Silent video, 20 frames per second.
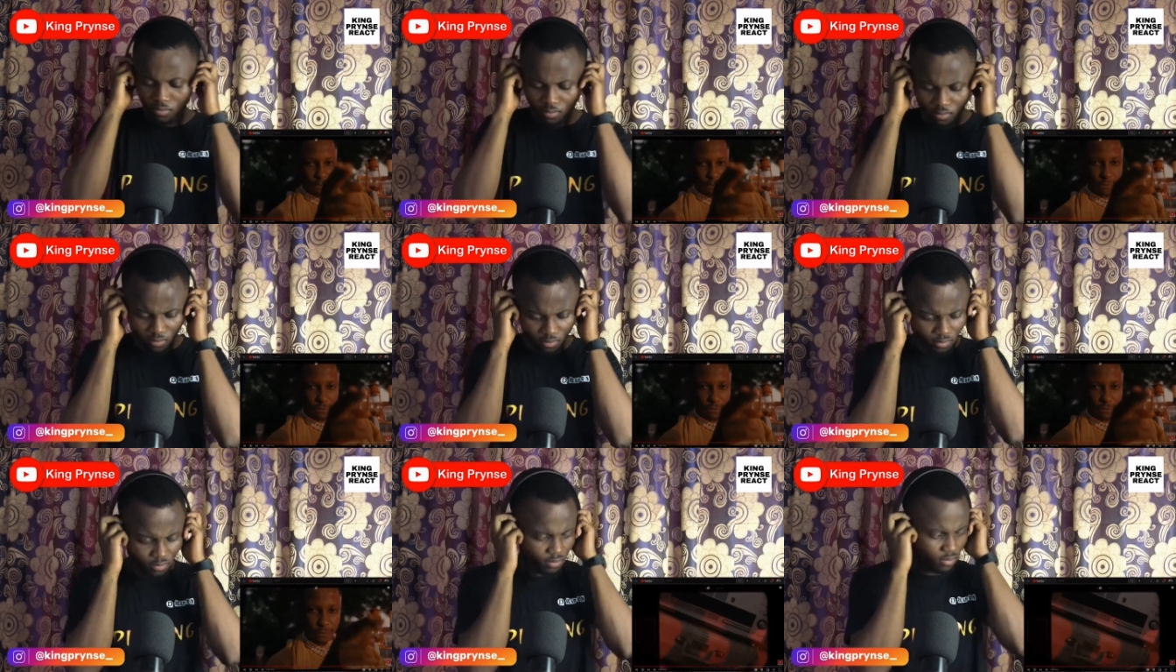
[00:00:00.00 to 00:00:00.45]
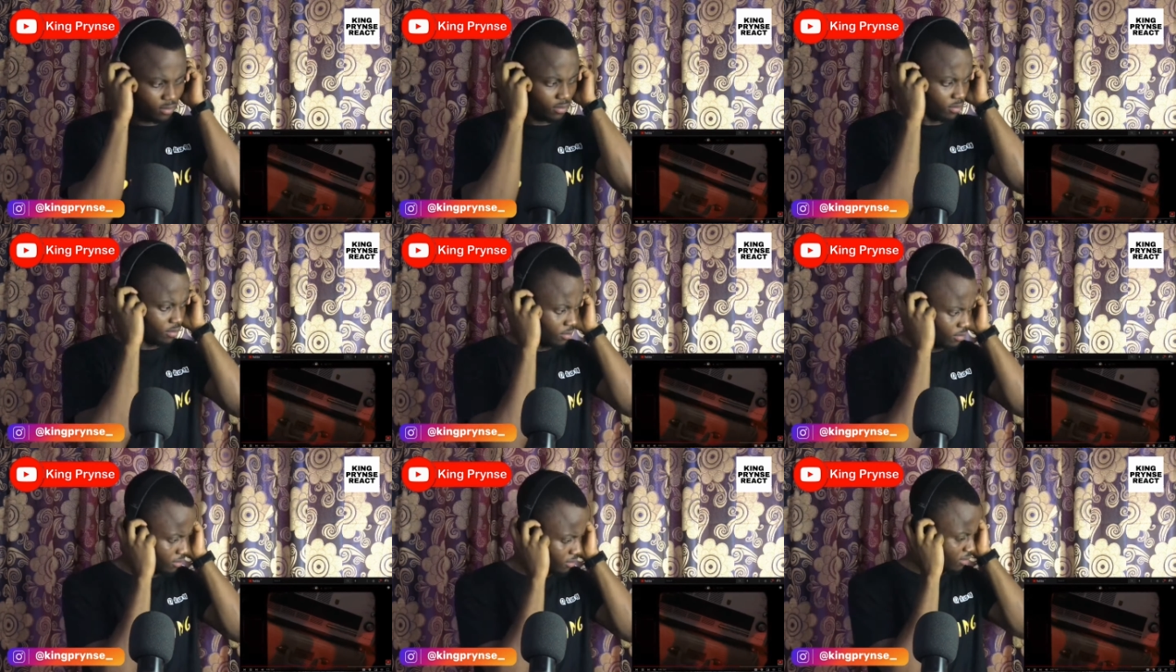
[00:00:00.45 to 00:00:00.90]
Flat, I
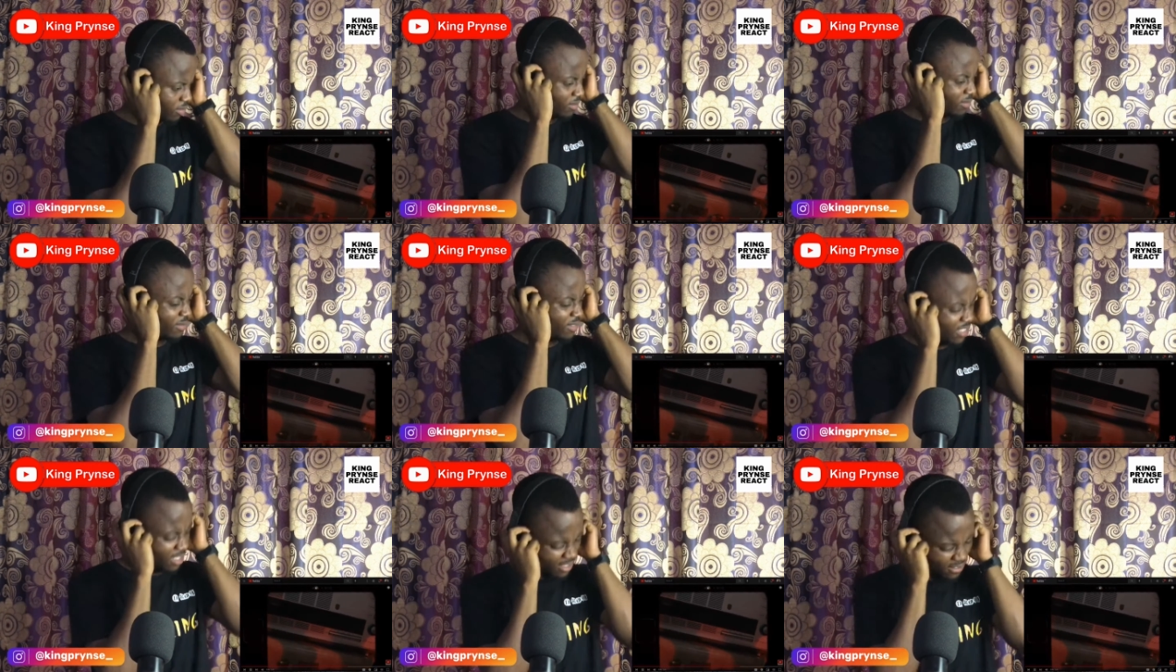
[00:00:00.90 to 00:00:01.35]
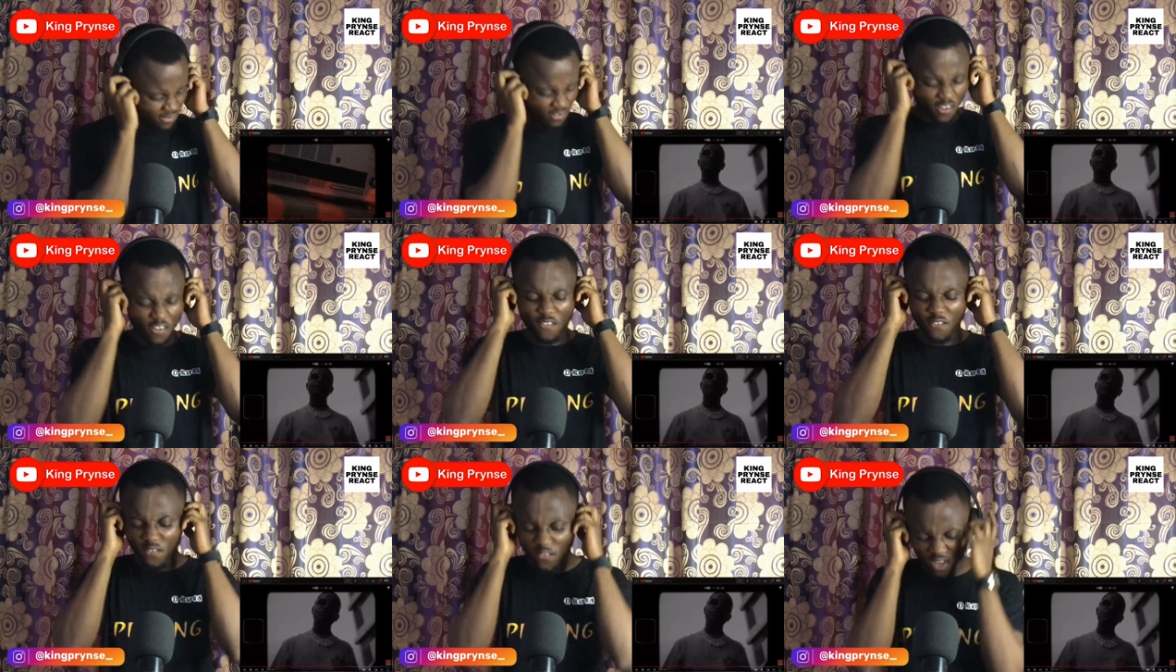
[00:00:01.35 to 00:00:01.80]
vote
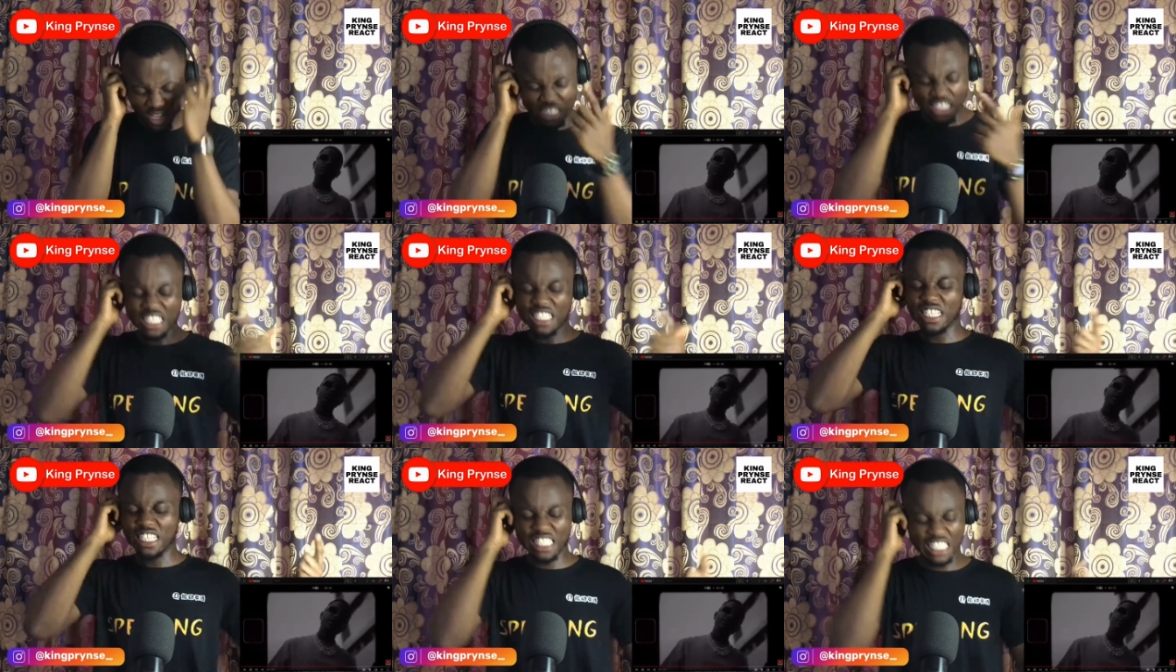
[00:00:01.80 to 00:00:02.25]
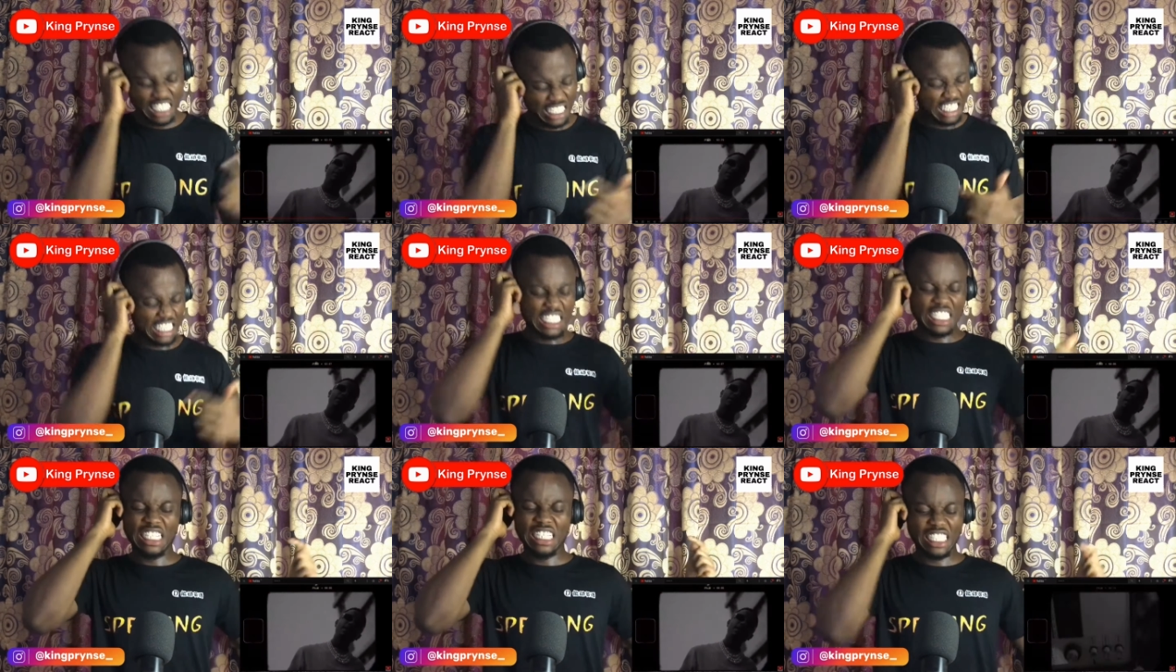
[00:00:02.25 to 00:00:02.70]
for you, don't
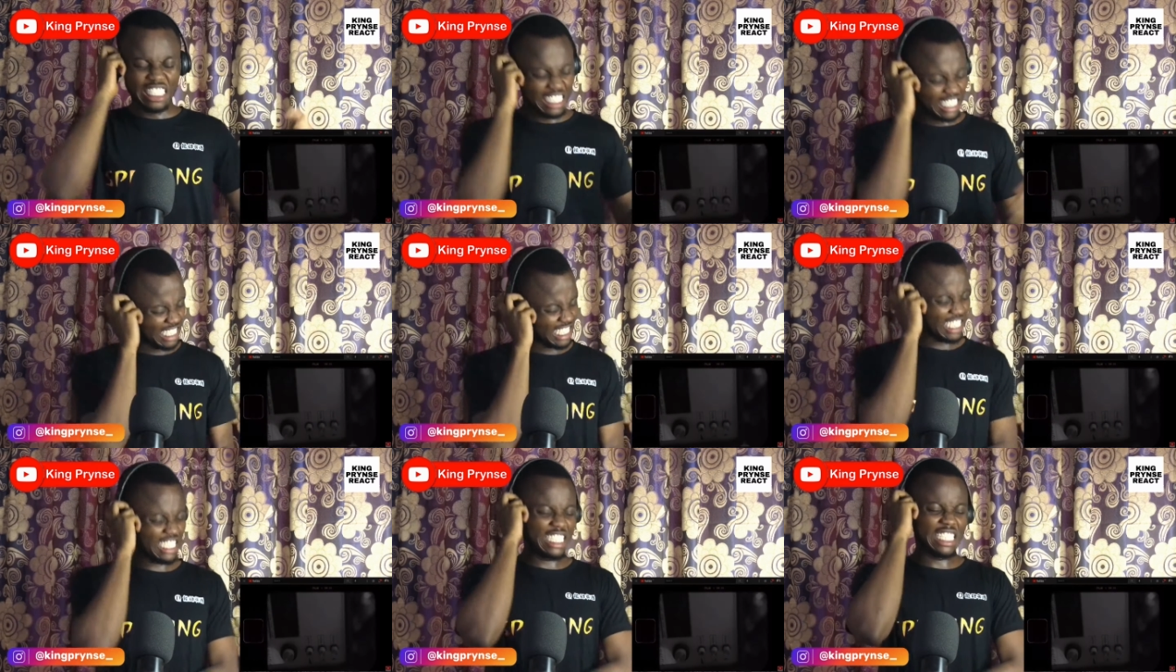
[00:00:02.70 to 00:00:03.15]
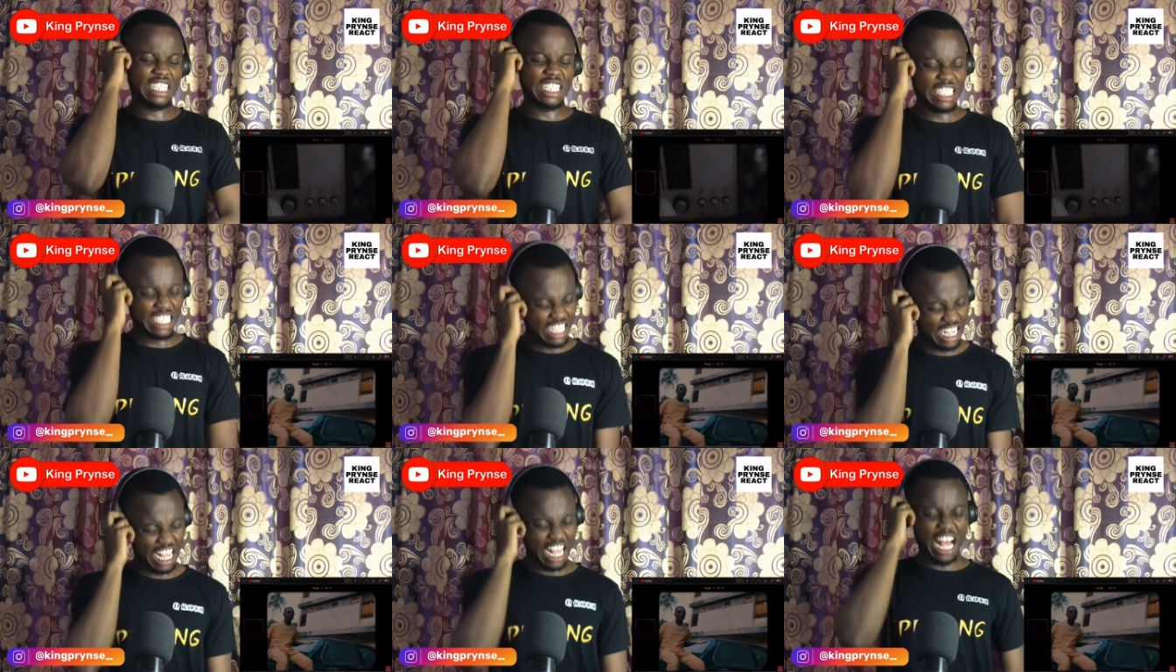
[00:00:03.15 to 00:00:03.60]
flat you.
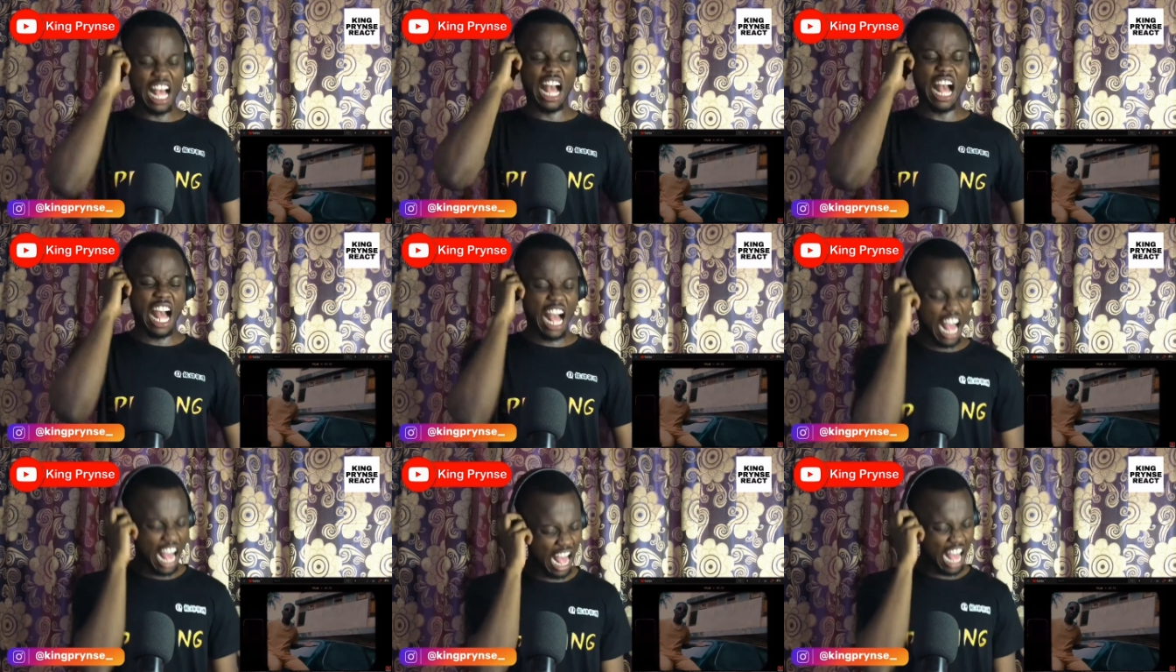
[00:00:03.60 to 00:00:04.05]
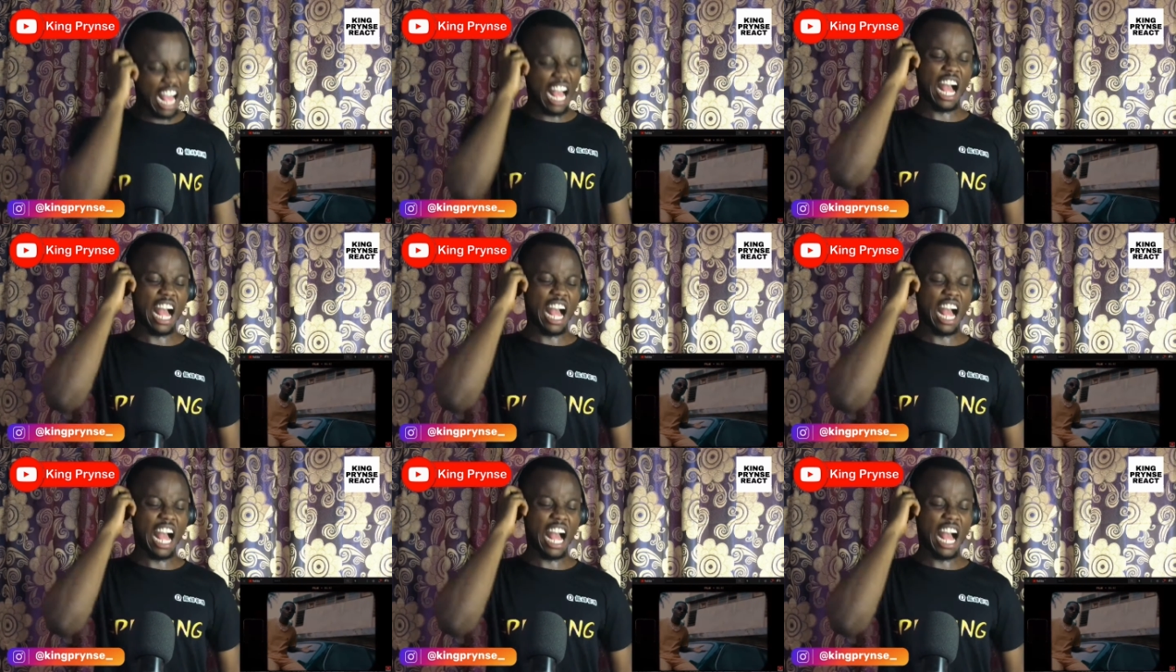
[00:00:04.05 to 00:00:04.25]
I